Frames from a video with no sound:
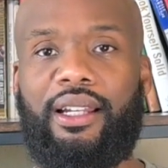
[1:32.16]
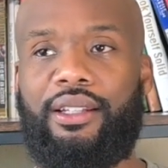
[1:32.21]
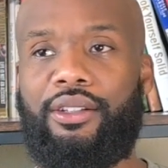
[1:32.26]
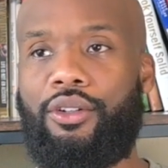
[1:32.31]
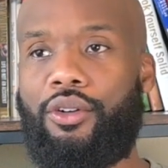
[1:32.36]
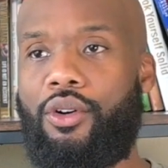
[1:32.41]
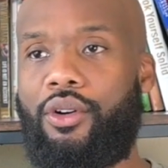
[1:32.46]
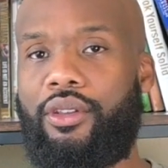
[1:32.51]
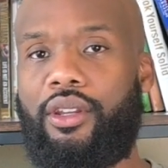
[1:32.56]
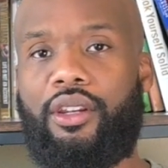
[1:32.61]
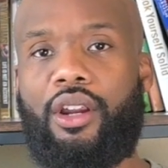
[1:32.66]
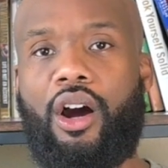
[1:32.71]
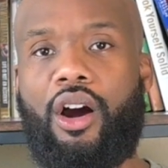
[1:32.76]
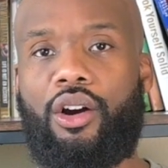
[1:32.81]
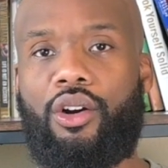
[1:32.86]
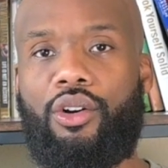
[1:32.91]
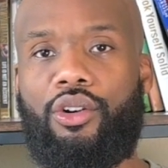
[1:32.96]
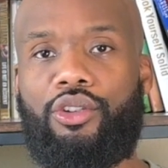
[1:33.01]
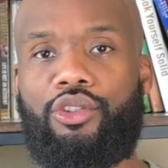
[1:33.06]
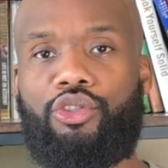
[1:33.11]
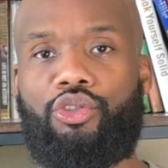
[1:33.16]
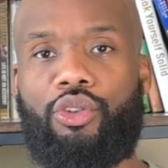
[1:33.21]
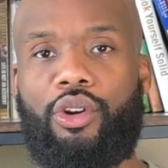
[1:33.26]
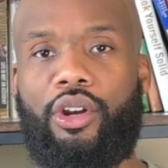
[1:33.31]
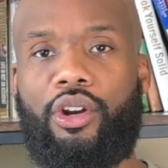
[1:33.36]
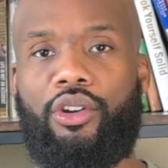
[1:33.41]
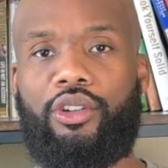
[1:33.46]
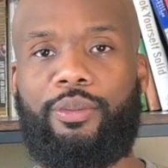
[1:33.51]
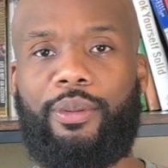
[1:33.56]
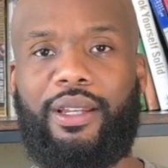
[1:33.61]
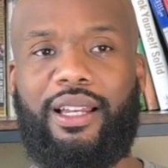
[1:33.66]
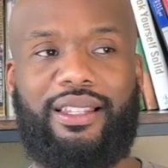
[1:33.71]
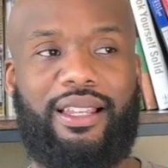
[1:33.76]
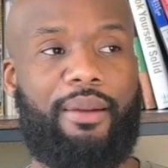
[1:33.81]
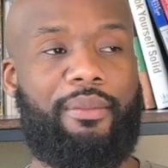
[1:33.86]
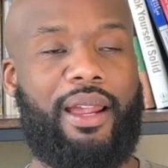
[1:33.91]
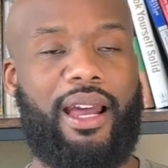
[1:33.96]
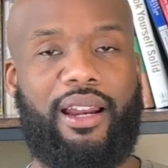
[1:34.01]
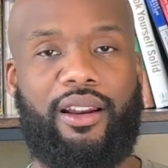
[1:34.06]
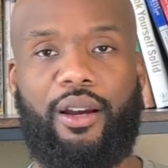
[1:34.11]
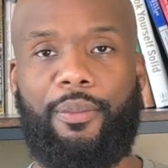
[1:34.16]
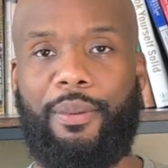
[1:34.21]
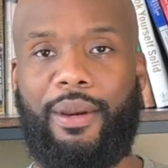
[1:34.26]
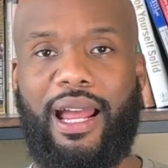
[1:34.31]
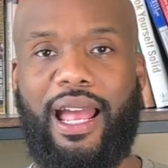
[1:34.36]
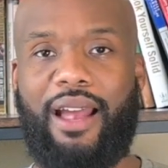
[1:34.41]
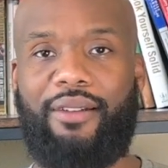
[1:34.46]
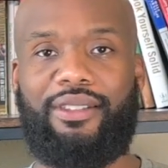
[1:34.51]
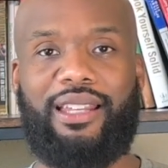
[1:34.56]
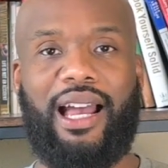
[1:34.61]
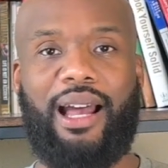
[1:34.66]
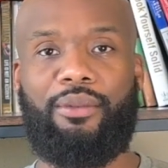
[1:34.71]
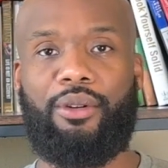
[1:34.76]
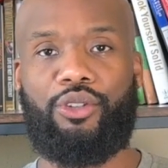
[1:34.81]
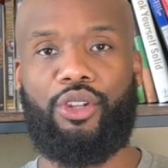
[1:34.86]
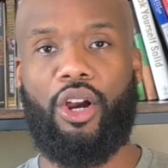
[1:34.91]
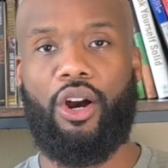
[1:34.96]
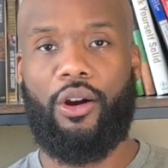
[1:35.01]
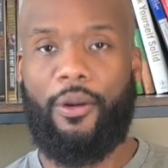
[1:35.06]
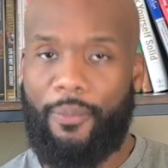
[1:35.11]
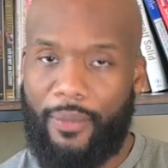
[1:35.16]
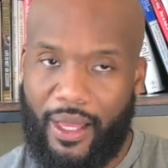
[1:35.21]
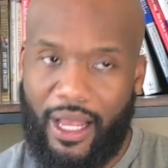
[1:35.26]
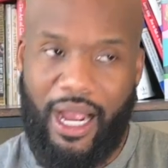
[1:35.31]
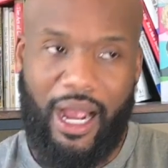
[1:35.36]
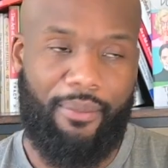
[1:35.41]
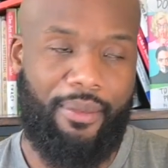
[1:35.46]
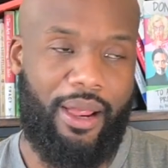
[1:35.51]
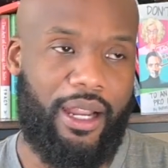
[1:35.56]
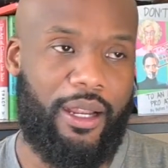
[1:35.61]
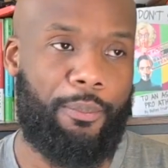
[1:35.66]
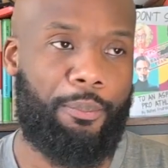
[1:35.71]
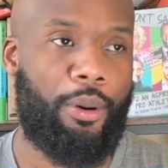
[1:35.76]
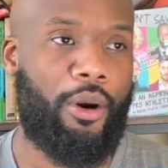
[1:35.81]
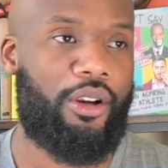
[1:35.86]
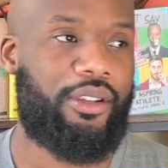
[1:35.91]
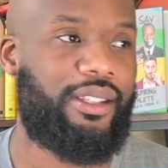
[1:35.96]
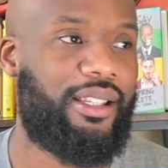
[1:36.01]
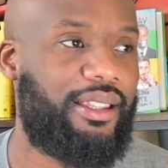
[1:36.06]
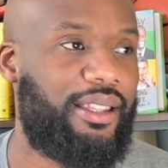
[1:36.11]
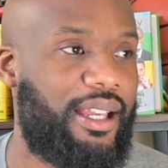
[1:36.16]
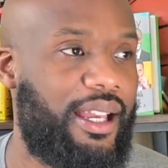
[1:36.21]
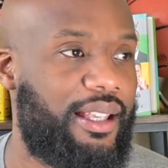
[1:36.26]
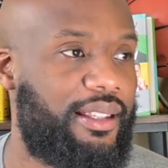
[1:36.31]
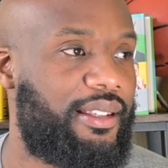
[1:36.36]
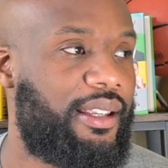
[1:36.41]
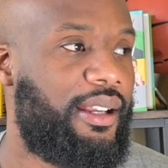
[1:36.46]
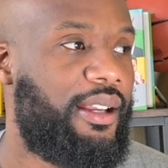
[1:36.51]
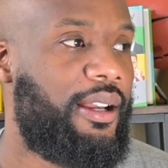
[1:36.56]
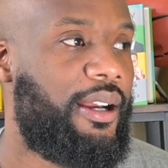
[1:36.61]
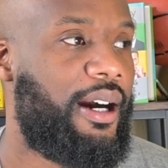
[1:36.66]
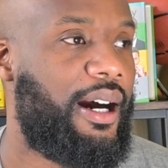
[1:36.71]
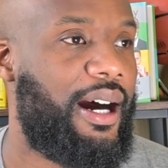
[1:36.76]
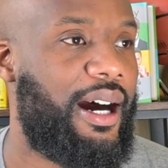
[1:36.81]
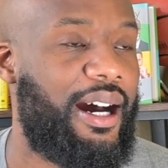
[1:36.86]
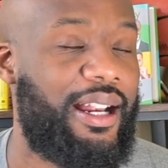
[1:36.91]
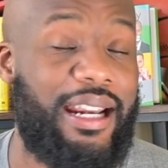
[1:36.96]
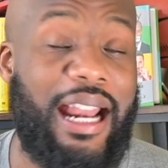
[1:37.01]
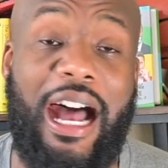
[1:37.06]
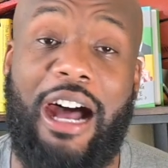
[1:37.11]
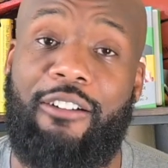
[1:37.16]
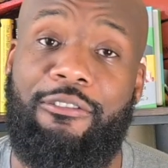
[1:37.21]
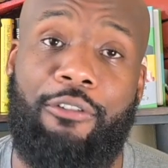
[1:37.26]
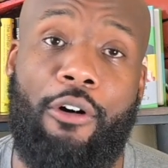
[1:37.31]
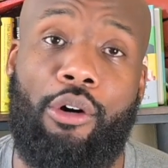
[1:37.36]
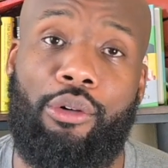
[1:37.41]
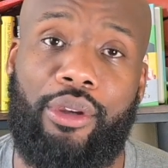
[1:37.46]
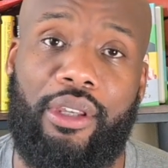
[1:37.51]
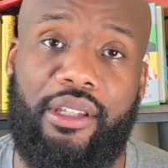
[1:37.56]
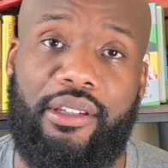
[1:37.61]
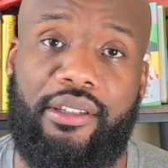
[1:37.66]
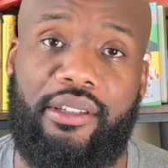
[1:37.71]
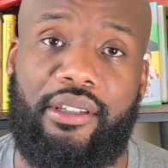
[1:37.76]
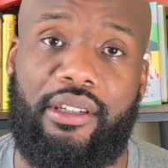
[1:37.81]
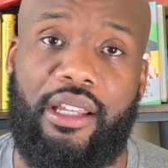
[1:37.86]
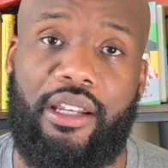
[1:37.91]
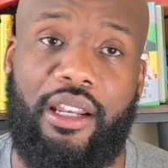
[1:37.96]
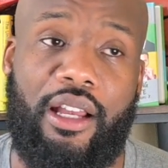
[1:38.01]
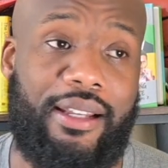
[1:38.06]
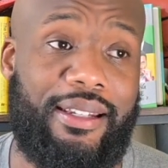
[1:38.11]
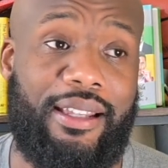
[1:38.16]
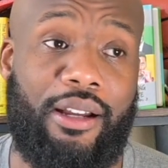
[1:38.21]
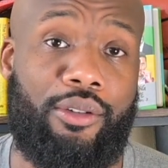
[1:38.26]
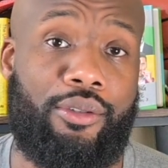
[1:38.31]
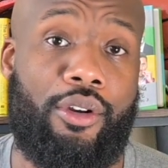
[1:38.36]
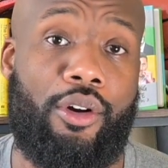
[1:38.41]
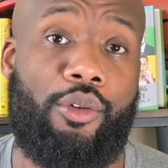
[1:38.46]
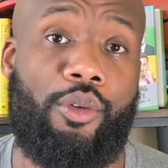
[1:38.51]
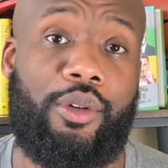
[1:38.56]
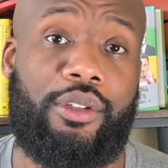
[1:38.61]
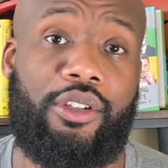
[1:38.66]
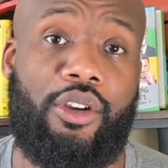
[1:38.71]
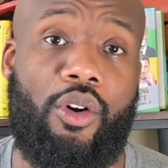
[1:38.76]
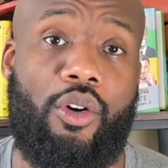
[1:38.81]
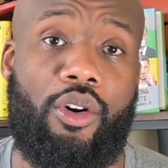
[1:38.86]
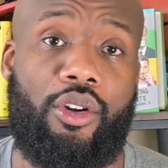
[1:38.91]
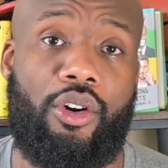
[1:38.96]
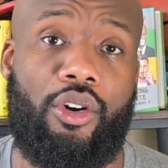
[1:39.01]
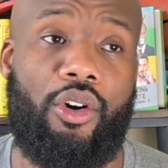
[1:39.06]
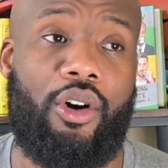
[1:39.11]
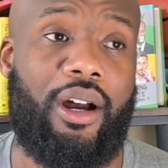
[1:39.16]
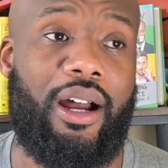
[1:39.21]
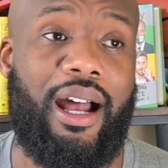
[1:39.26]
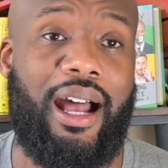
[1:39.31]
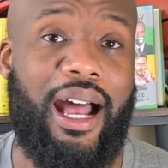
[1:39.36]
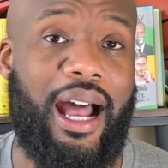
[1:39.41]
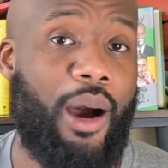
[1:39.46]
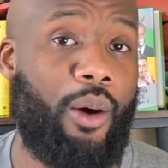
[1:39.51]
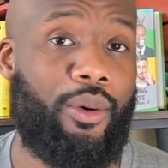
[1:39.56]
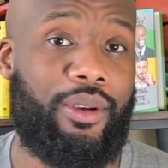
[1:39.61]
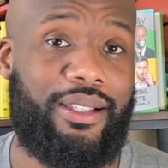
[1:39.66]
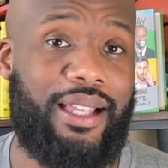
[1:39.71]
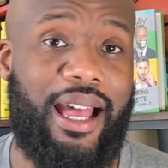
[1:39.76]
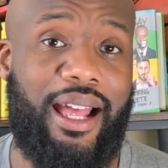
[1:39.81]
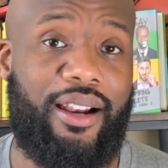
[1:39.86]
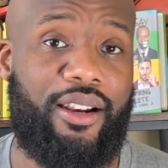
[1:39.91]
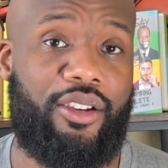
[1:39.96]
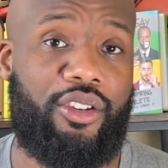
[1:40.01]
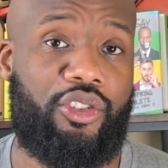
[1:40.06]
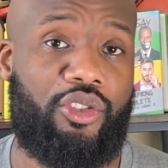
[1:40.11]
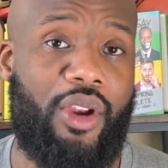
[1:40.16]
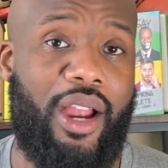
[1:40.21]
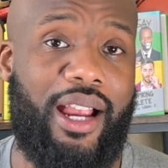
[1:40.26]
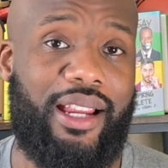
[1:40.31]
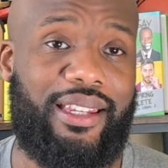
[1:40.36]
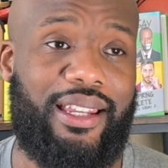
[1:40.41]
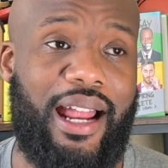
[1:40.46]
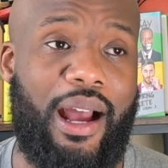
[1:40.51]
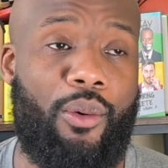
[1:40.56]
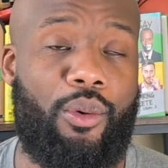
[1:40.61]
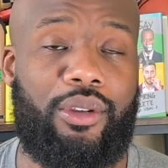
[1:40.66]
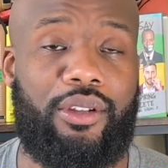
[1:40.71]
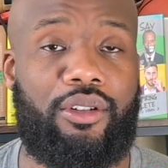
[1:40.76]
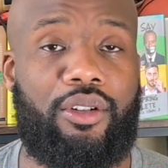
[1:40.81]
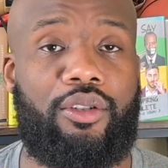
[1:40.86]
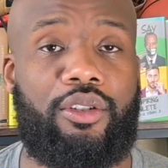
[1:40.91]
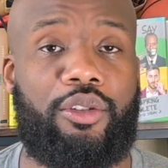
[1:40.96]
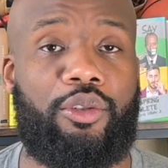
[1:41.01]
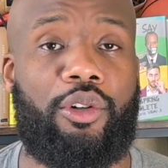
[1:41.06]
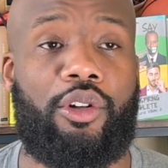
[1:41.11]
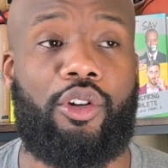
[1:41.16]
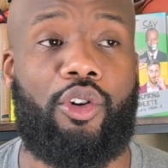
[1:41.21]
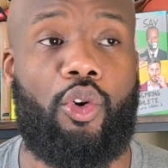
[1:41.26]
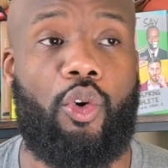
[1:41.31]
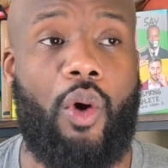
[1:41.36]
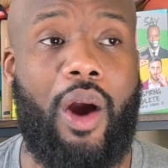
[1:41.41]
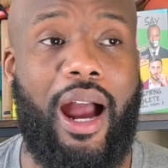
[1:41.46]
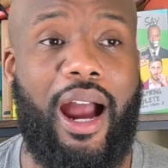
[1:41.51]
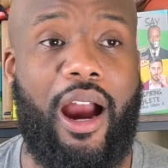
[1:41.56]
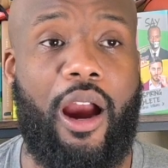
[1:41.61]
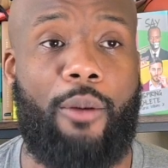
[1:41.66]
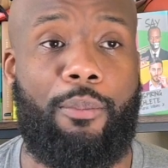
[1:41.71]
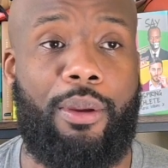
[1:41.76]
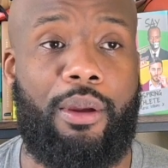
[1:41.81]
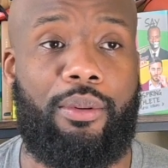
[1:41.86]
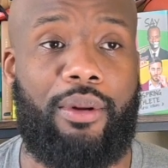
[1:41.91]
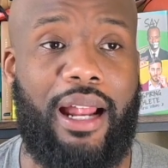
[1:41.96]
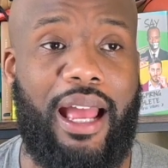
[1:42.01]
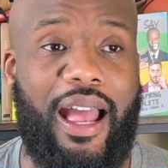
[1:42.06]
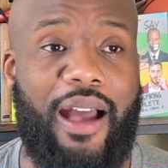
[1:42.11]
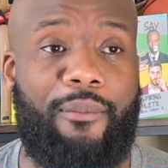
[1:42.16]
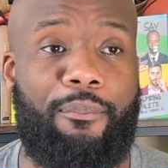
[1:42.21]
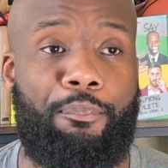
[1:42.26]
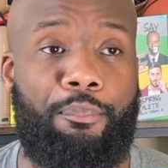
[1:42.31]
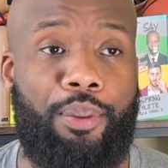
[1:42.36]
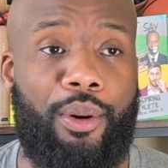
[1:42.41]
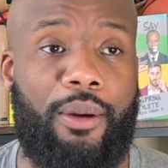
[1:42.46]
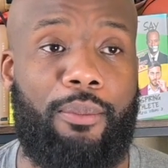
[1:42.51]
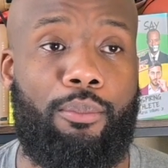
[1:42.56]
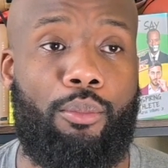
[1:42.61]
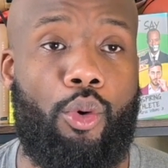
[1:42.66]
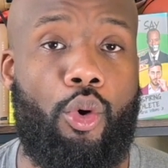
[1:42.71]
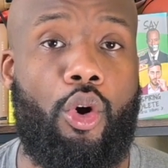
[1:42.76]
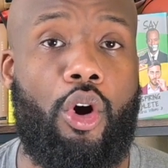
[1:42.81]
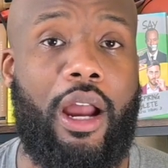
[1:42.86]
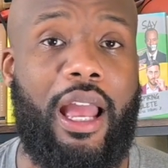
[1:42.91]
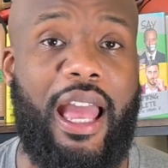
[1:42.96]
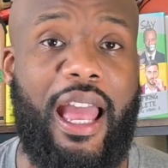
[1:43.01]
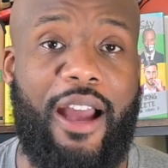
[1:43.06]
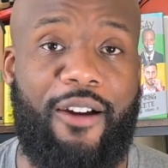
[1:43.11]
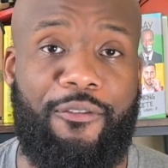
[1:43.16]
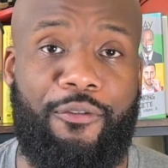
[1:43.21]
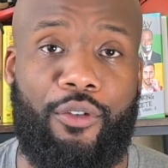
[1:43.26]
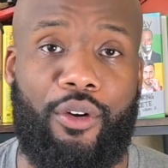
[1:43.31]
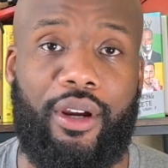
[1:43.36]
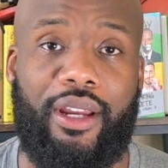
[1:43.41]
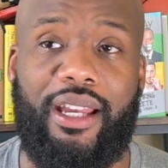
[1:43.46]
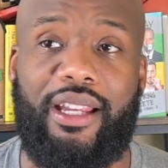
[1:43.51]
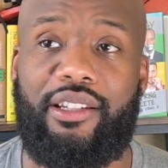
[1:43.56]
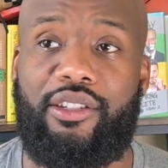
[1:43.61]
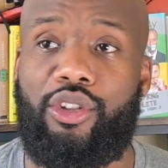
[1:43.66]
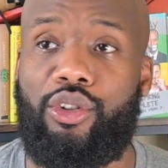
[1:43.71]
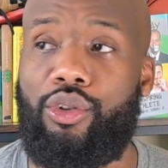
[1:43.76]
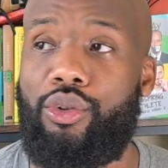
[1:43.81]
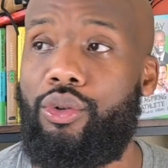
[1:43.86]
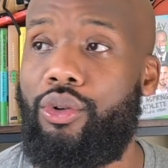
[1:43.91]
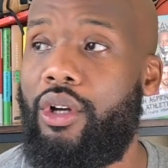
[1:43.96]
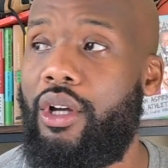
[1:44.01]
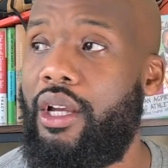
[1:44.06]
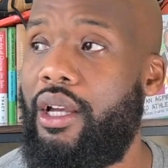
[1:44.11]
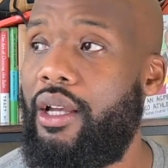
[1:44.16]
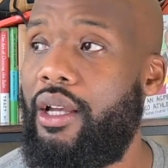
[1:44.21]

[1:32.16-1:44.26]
during the doggone drills because I'm not up and I have time to talk. I'm not the person that's not focused and don't know what's going on. I was not a distraction. I wasn't going to require people to have put more effort into